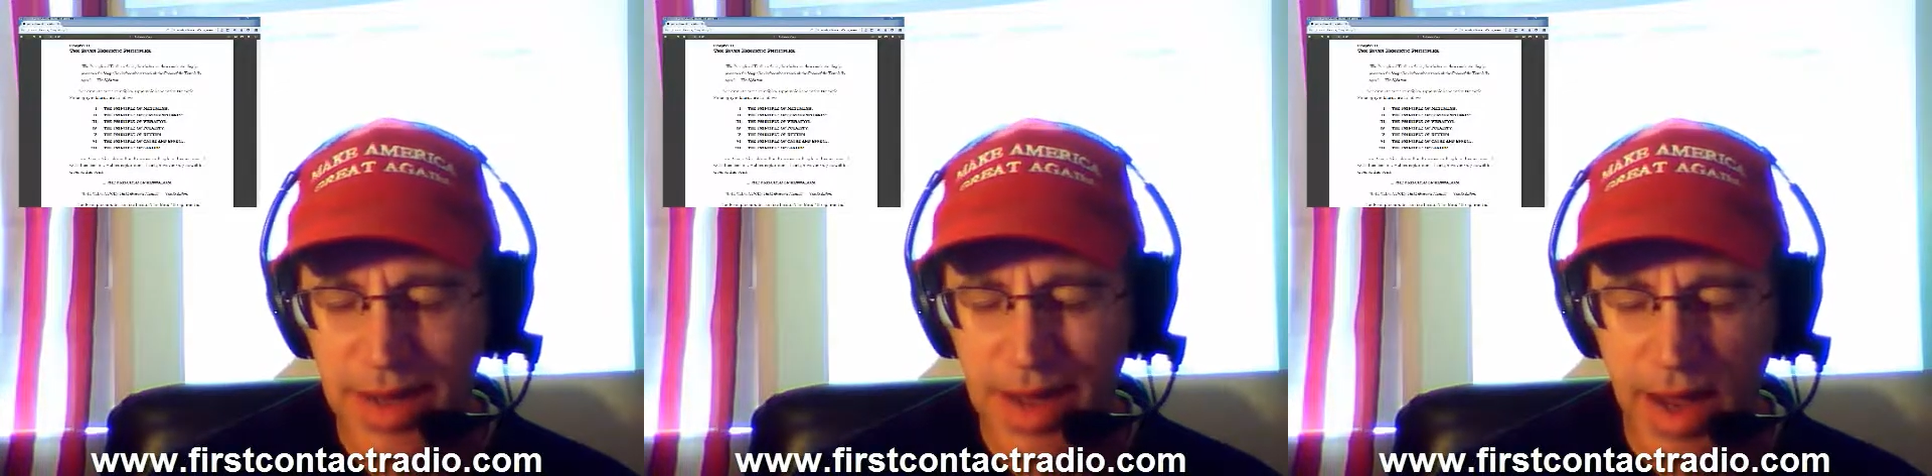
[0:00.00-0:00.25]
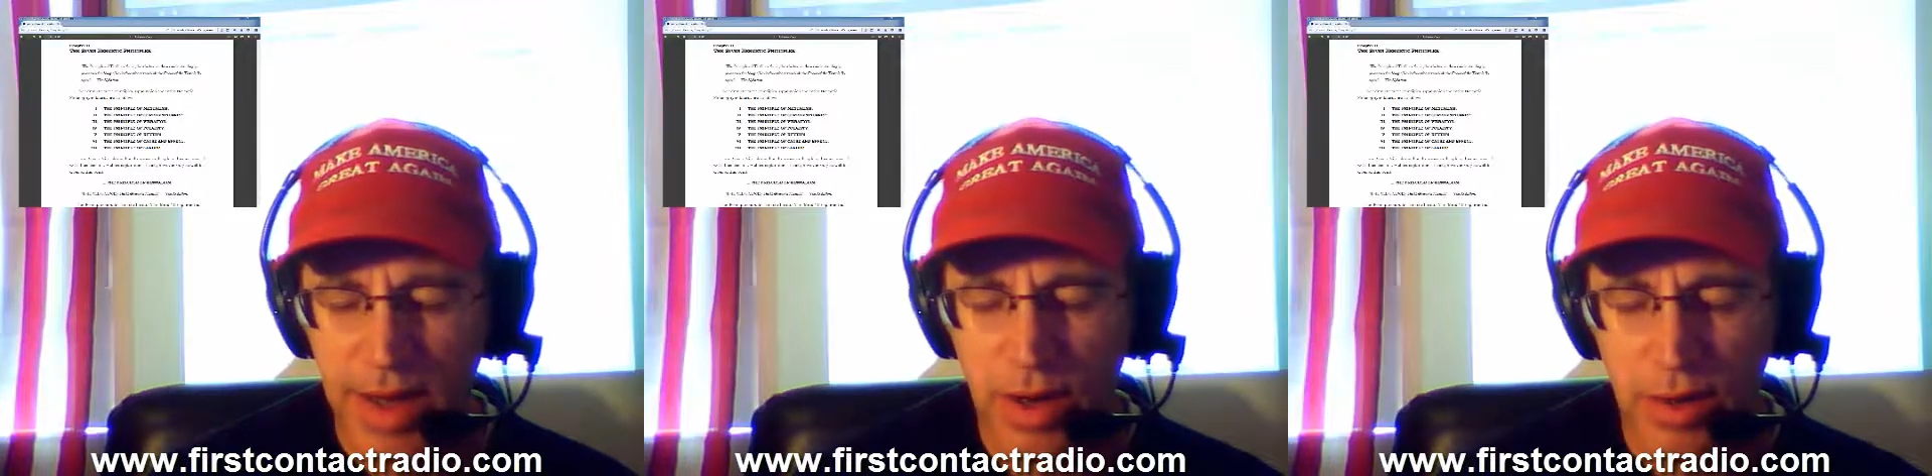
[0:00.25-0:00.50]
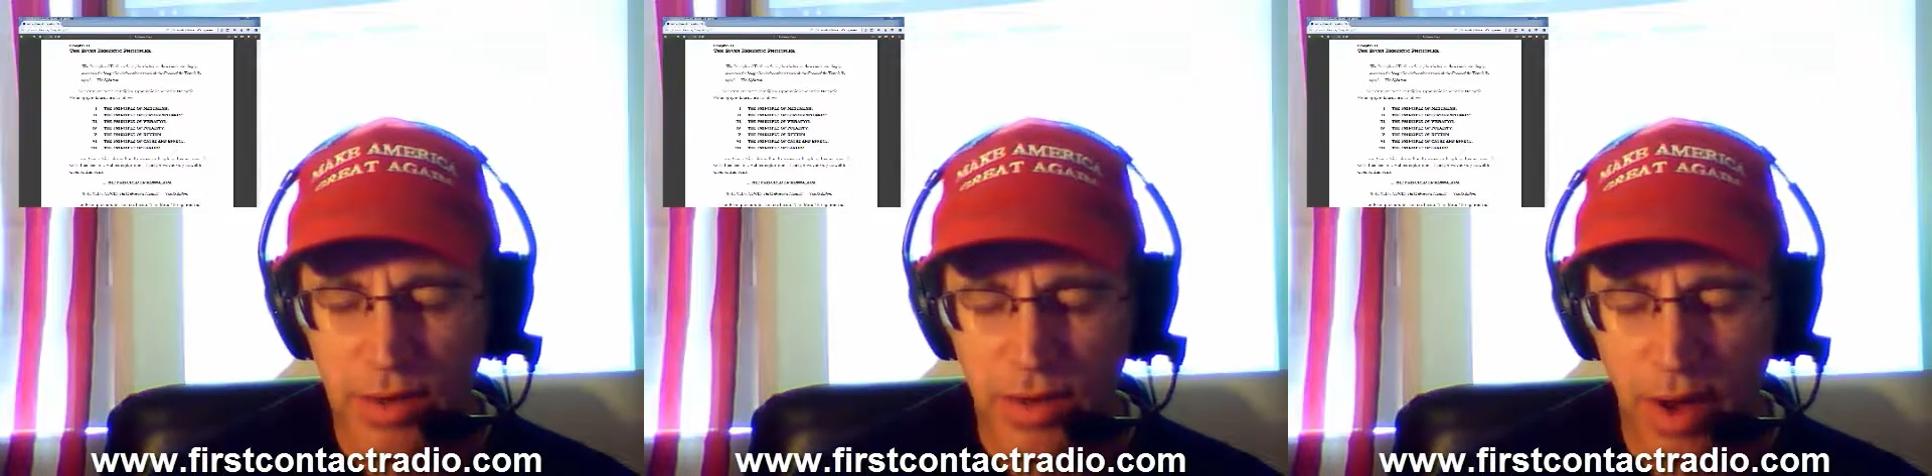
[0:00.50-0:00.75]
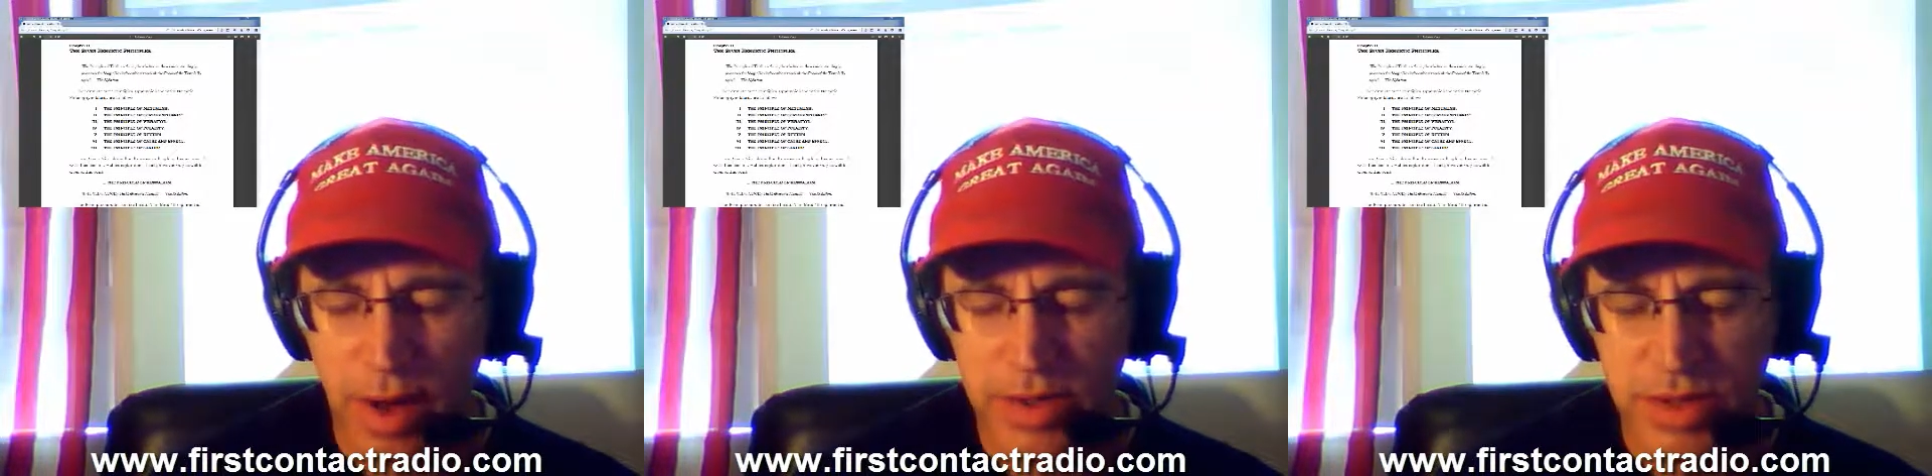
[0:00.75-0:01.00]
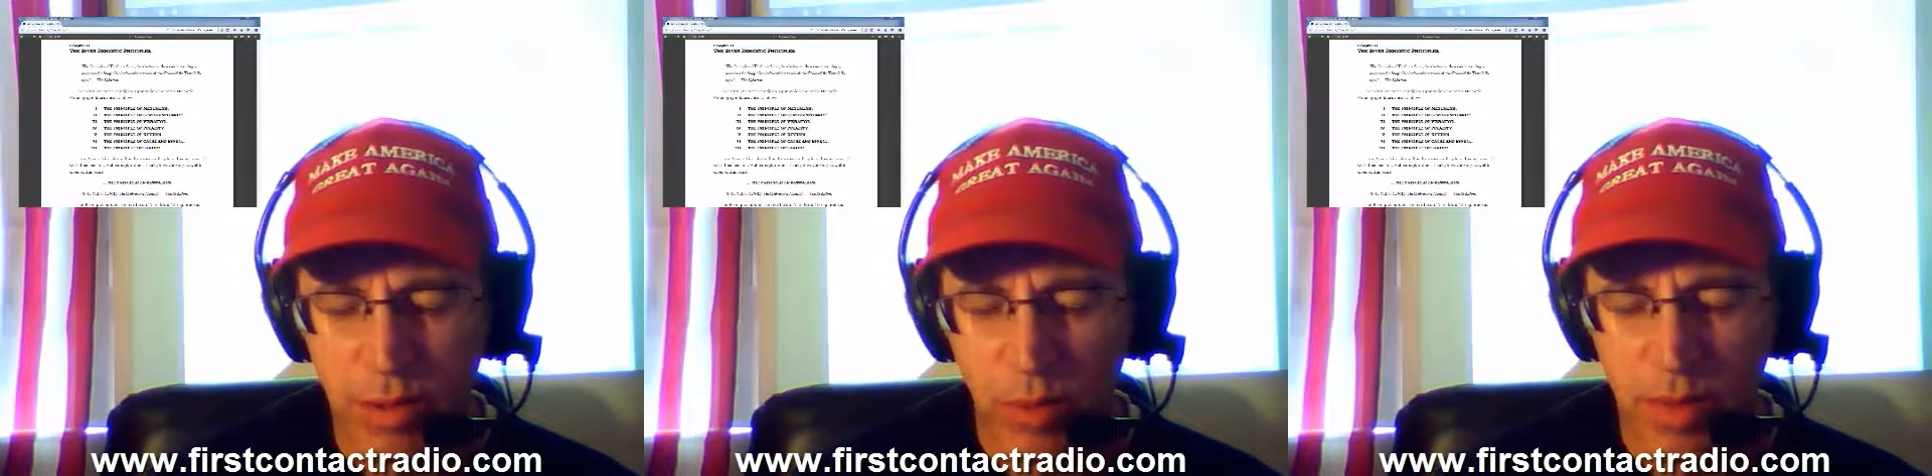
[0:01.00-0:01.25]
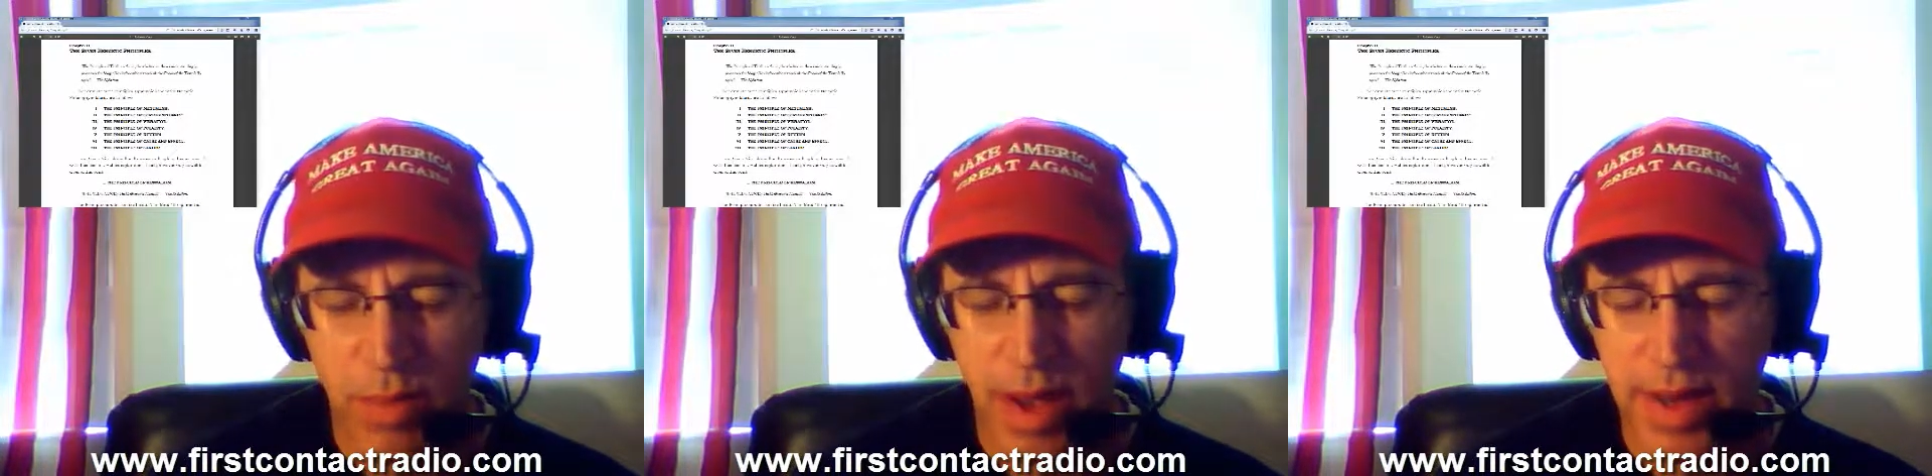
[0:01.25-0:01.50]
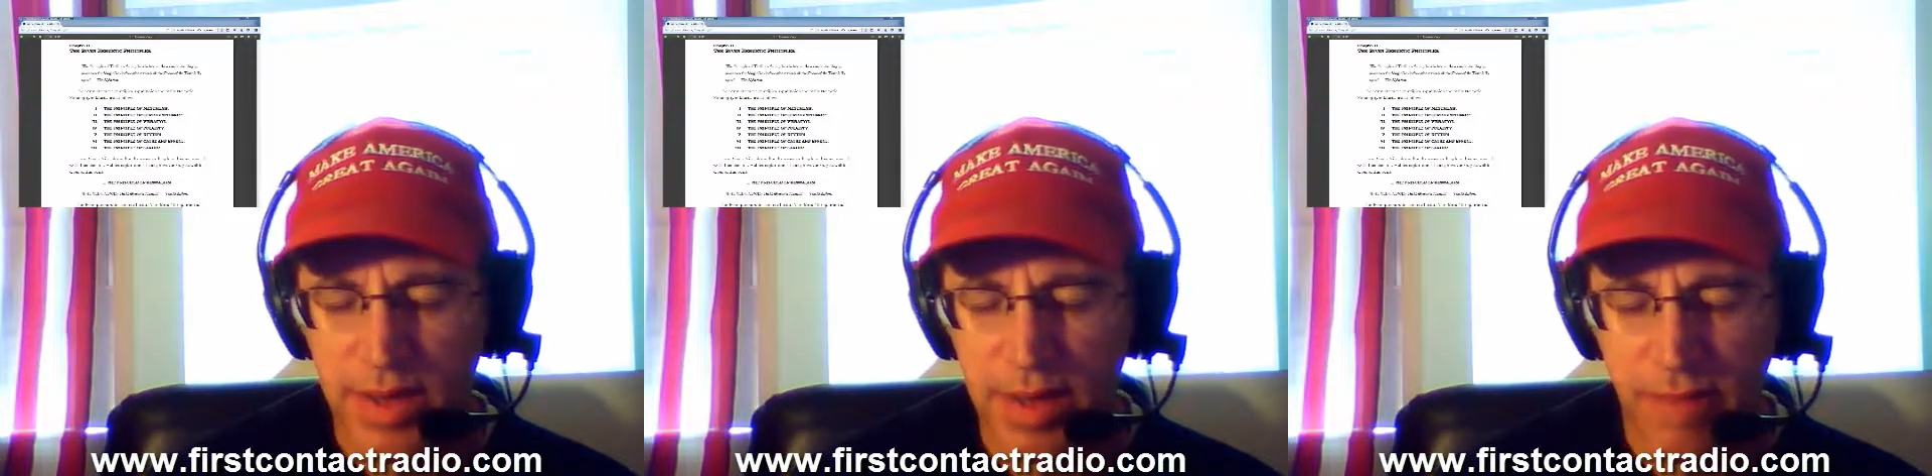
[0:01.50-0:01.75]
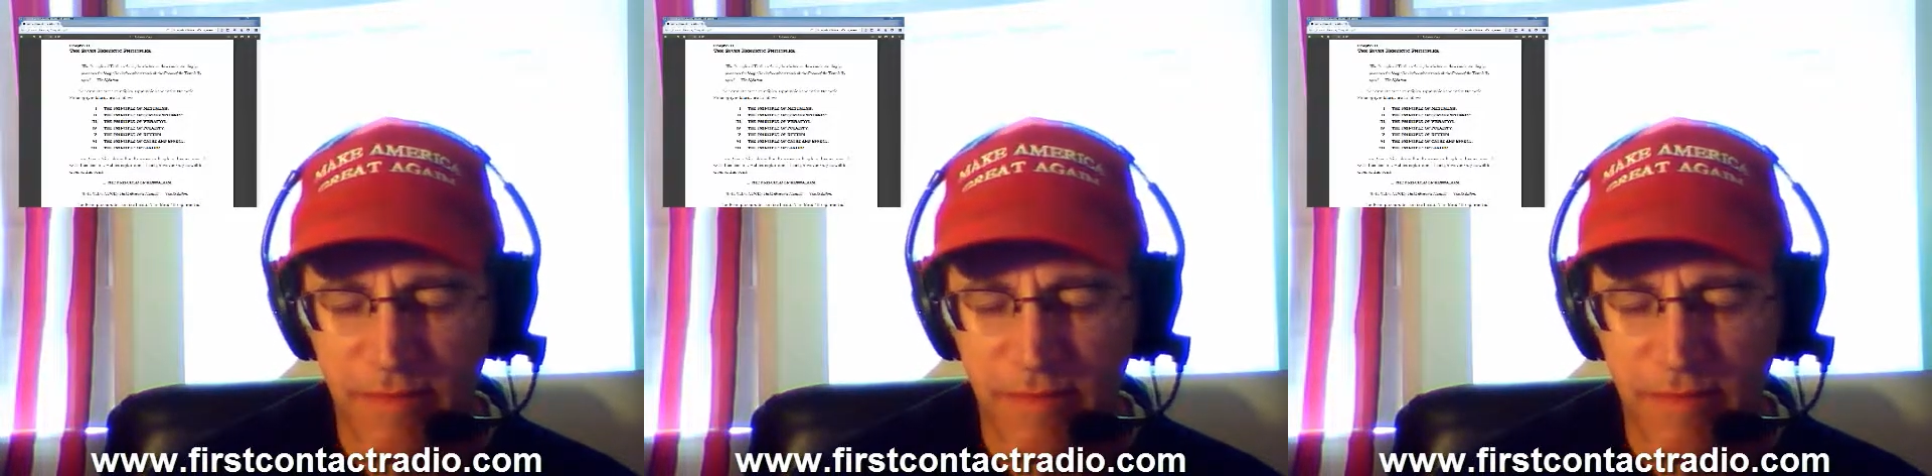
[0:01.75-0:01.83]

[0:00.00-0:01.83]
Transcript: guide our thoughts that we might